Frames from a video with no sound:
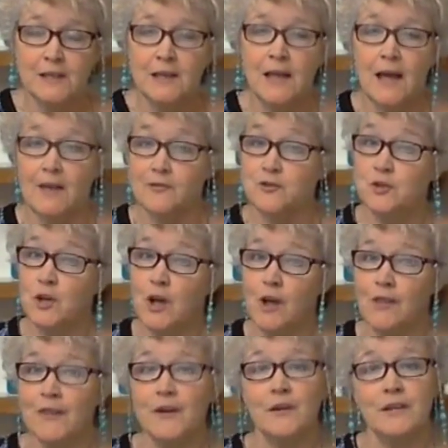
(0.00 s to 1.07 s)
After all,
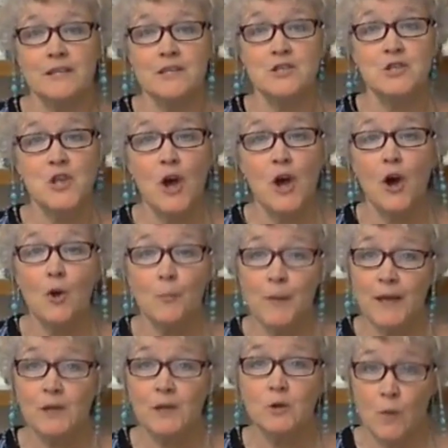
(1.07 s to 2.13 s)
there is no
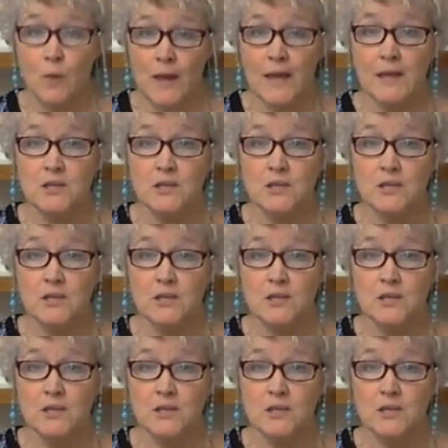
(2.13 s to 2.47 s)
better way